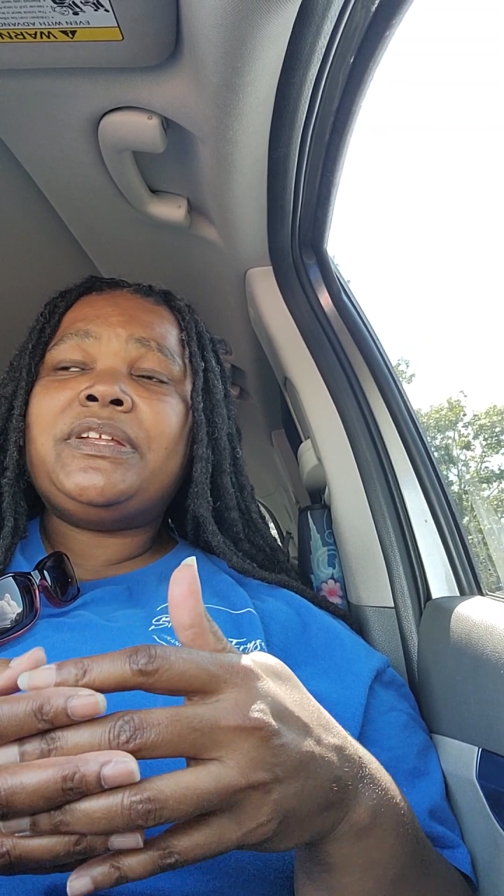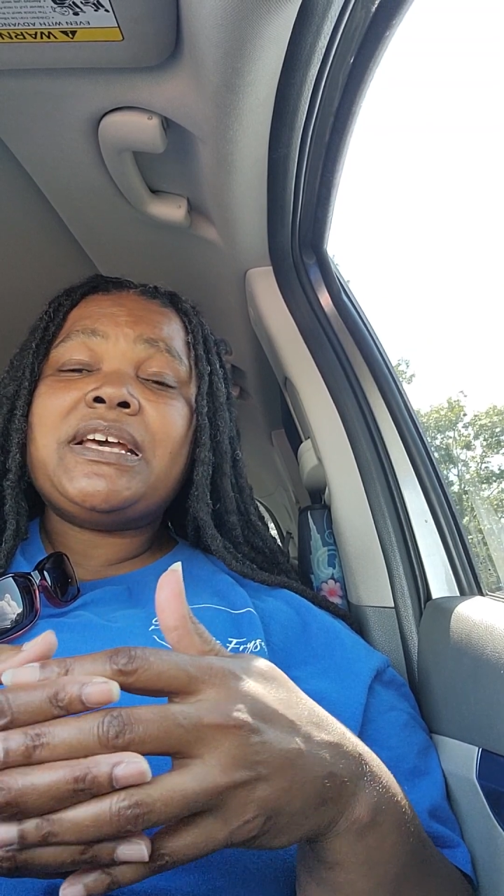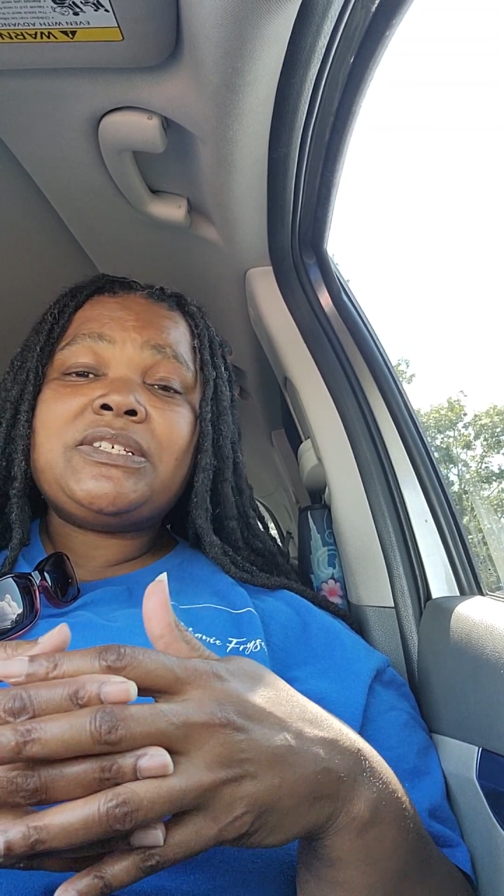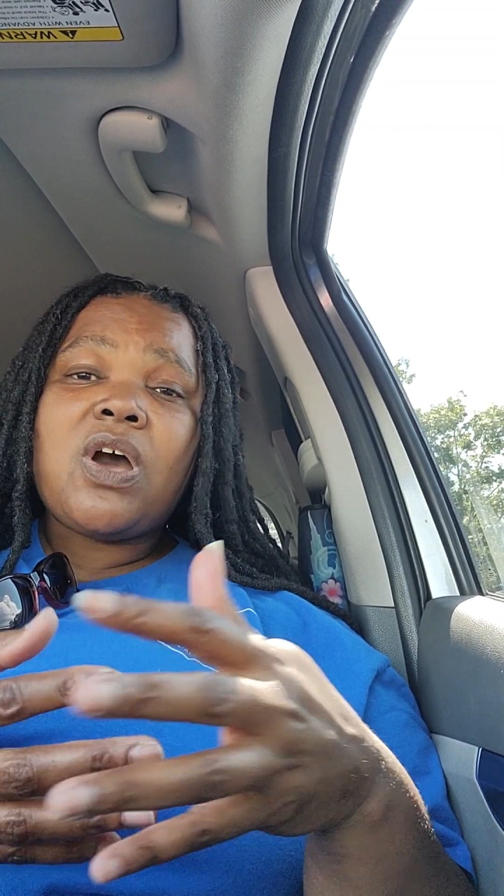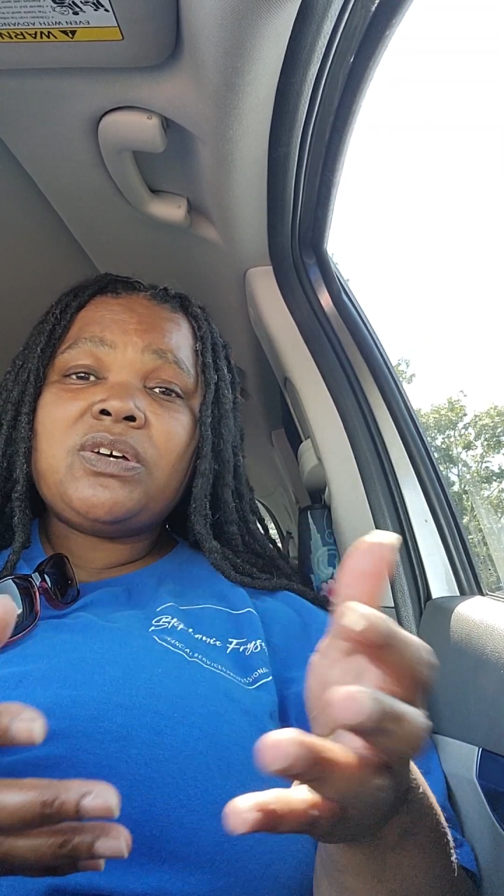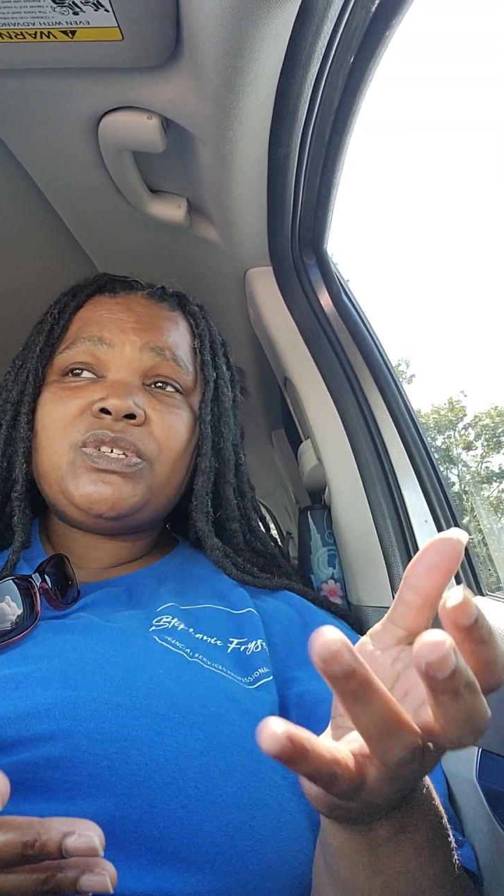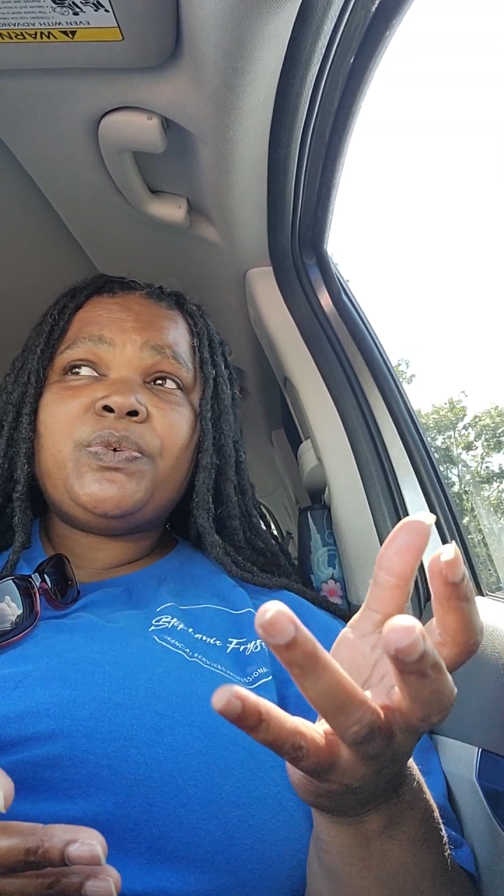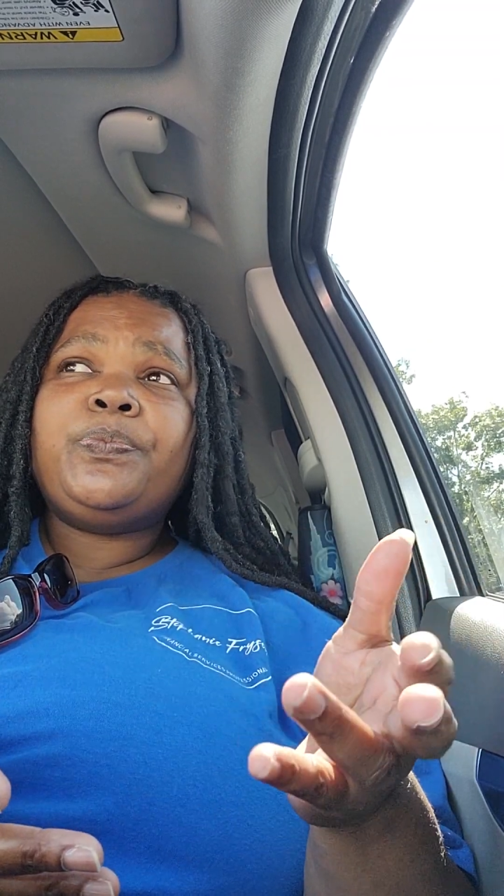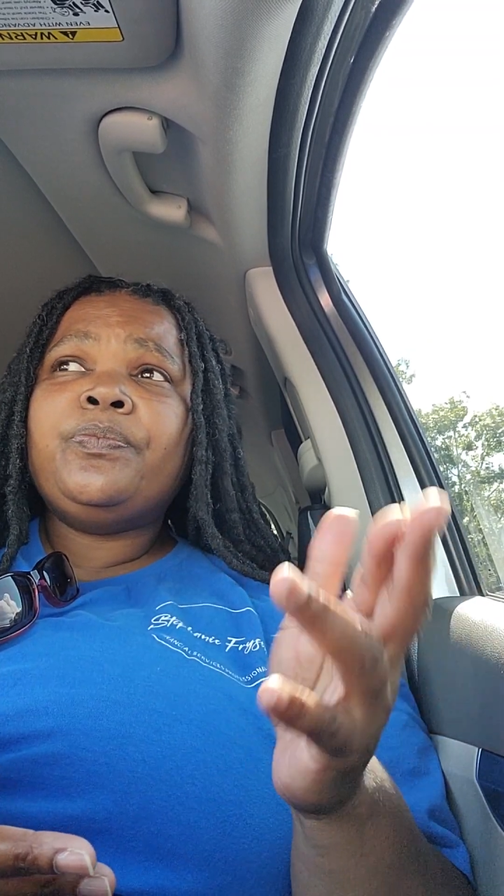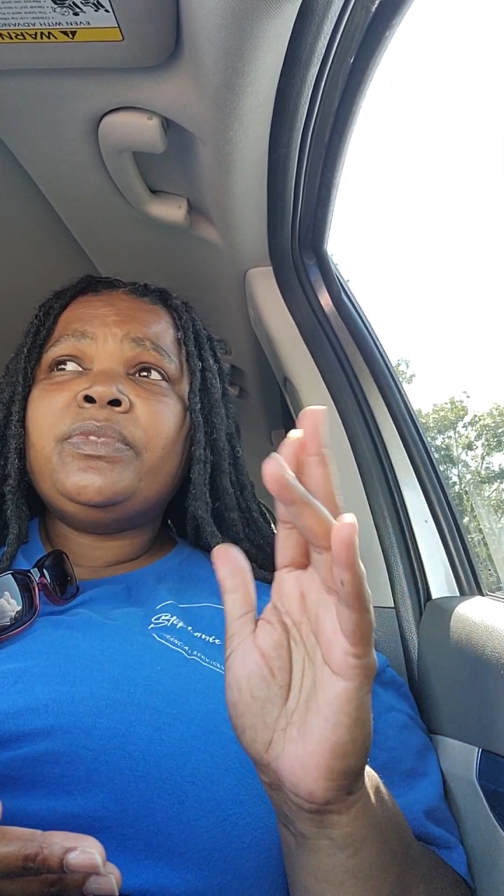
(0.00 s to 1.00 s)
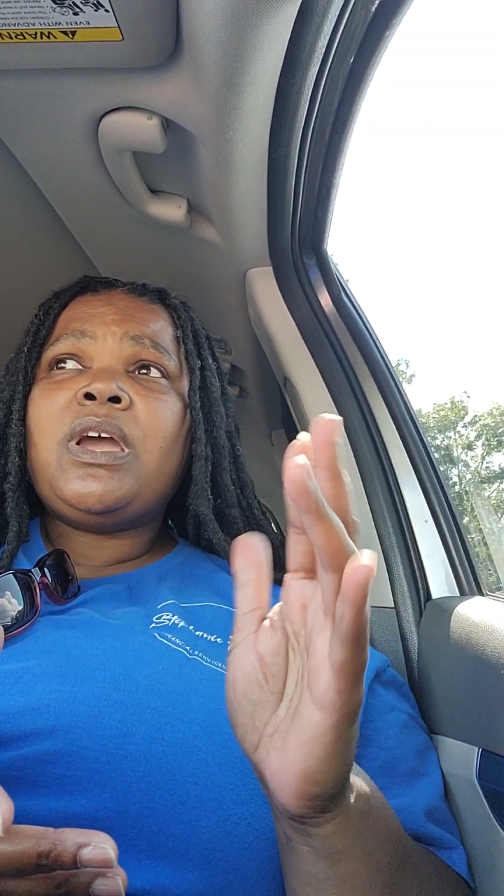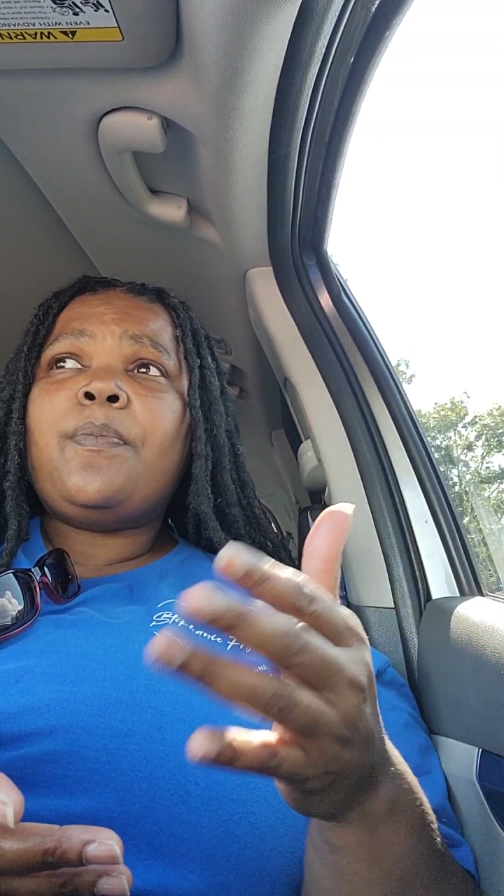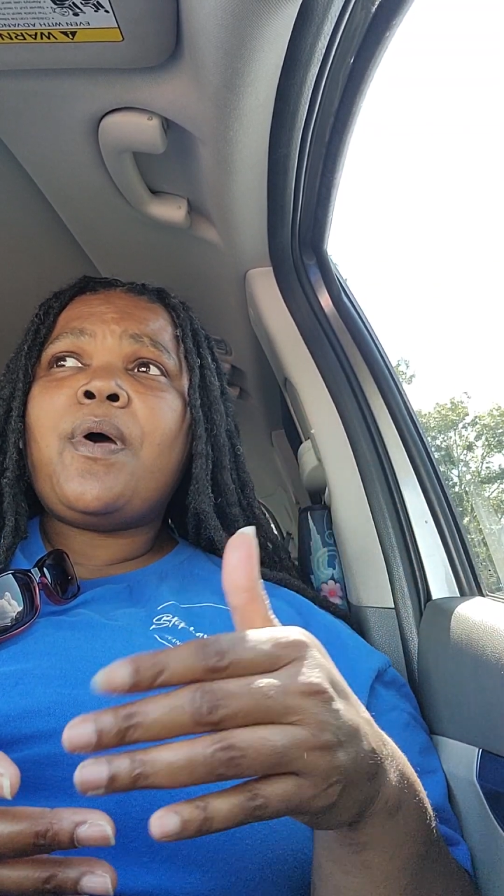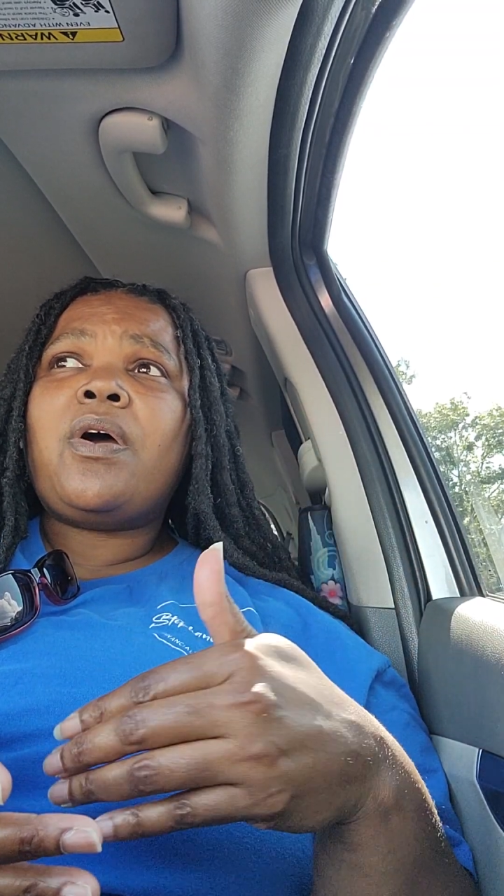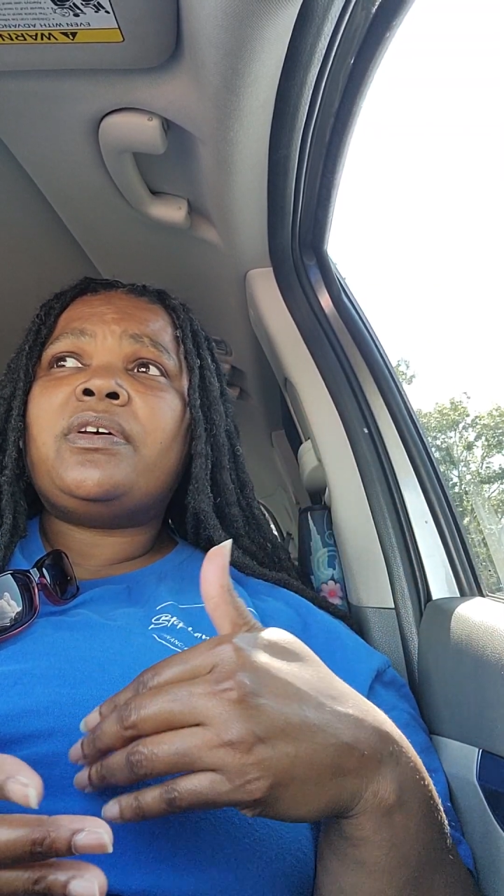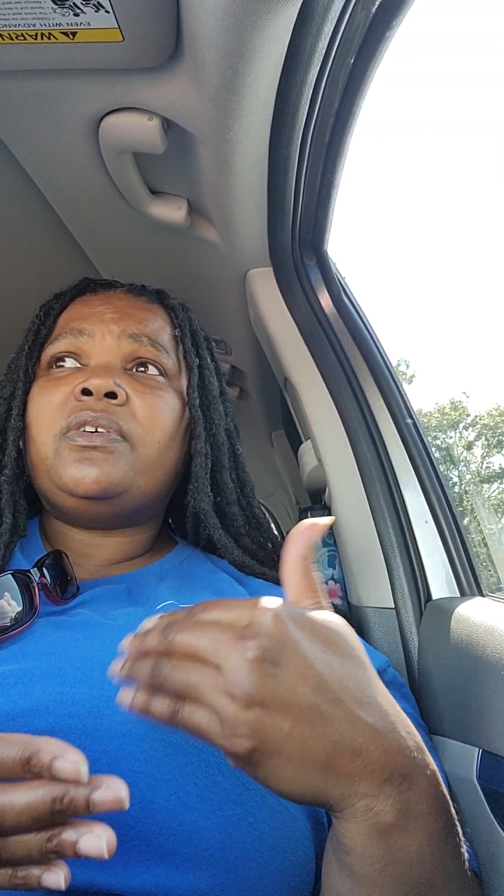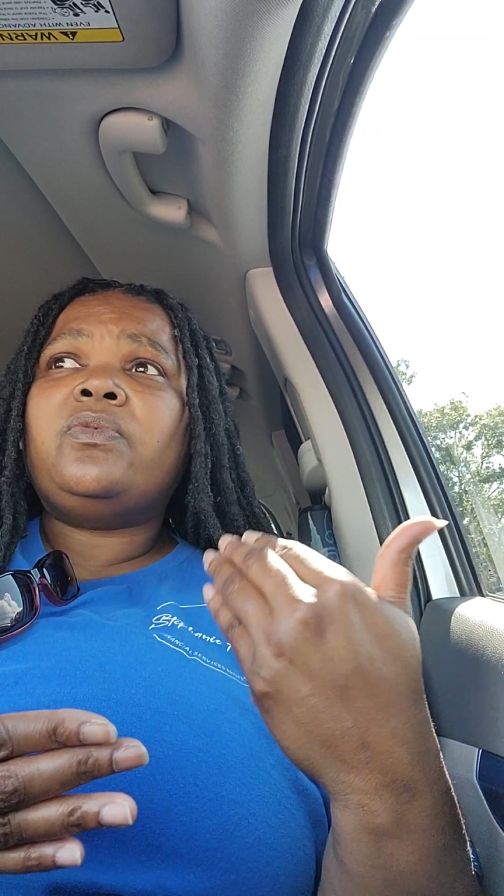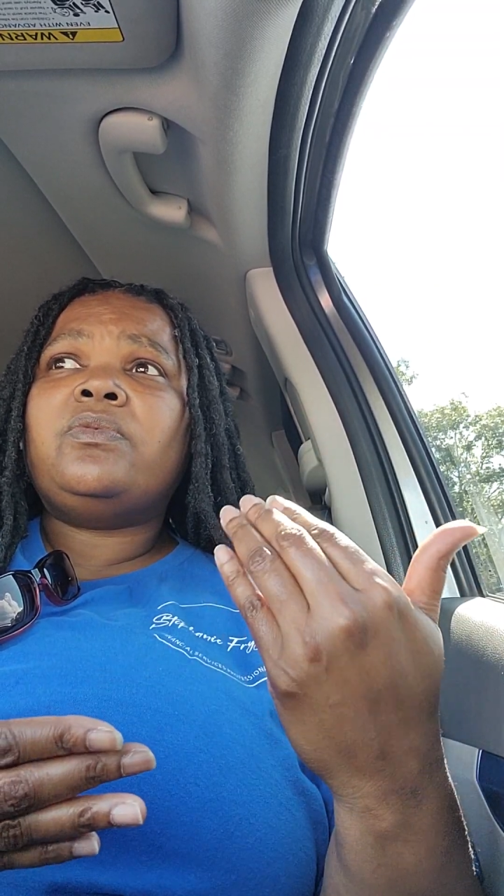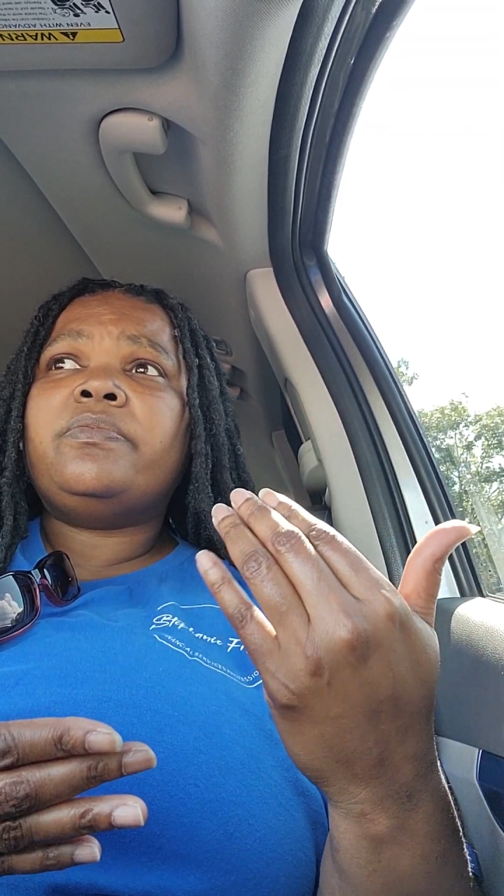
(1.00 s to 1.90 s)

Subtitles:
That's also a part of